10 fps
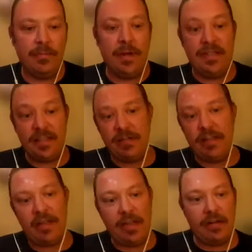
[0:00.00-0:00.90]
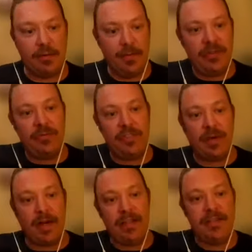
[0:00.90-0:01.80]
basically the government's
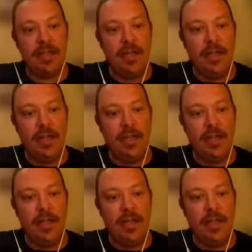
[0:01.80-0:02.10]
response